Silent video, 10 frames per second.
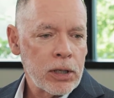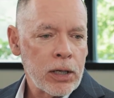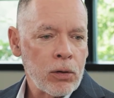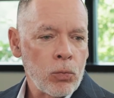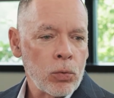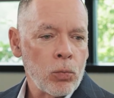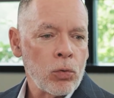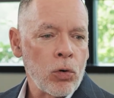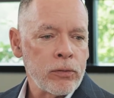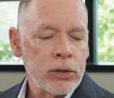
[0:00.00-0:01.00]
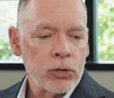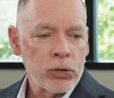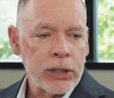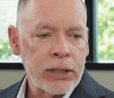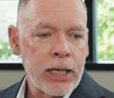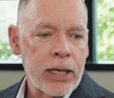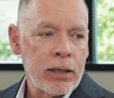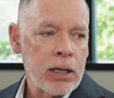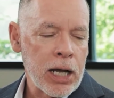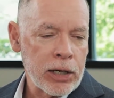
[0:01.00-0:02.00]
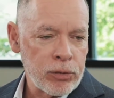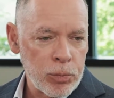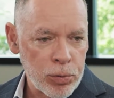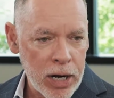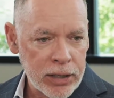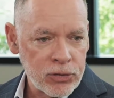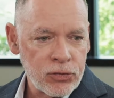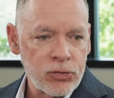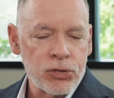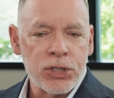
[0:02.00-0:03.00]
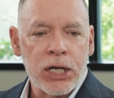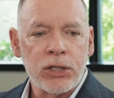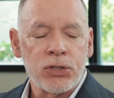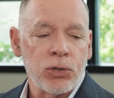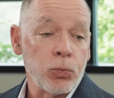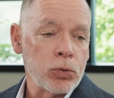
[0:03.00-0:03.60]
We're already looking at hiring practices changing.